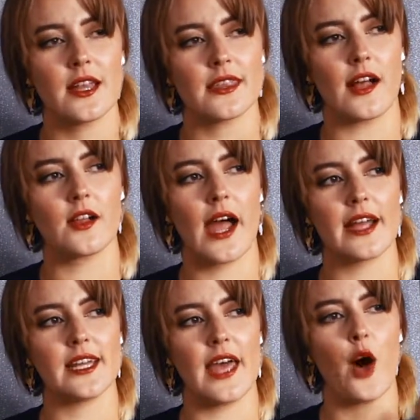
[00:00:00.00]
that'll
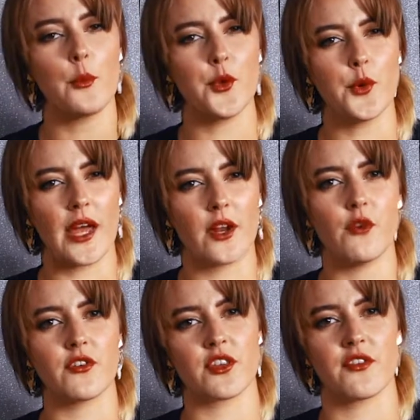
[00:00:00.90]
kind of help you get
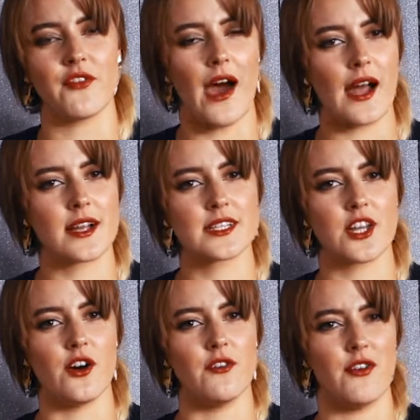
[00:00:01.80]
over the fact
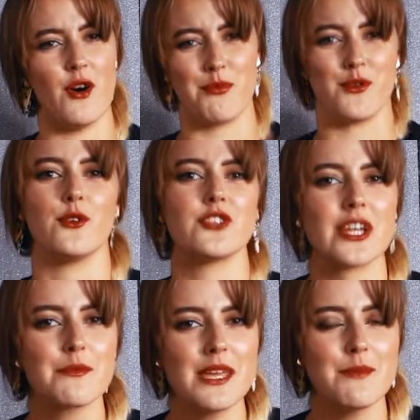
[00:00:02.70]
of
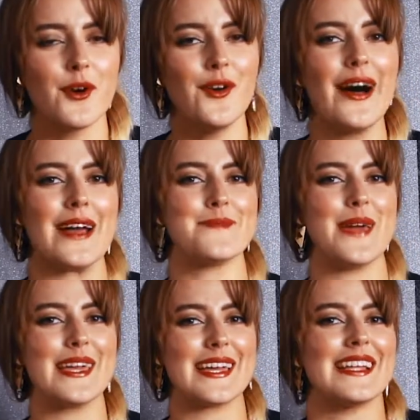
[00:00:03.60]
approaching people and
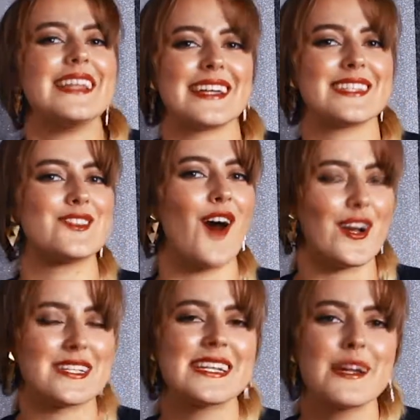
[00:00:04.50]
make it less
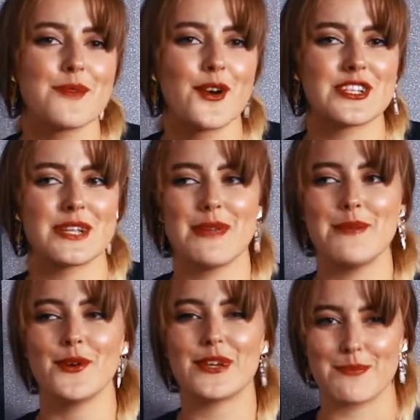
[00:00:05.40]
daunting approaching
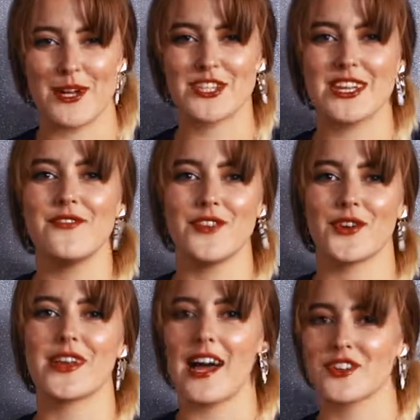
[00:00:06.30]
people, especially if
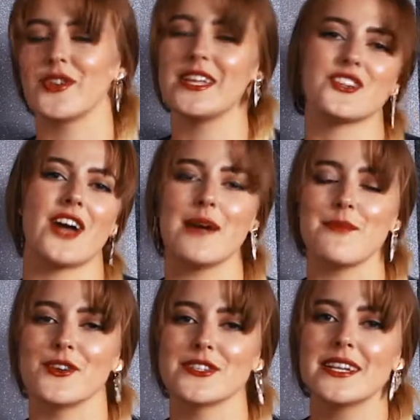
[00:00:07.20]
you're a naturally shy
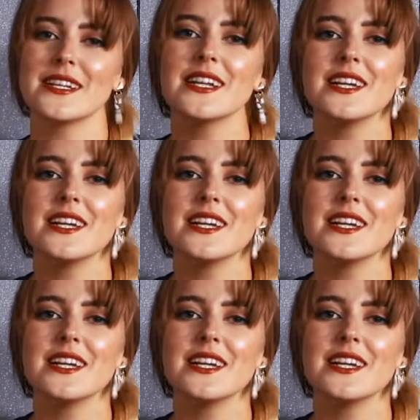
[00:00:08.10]
person.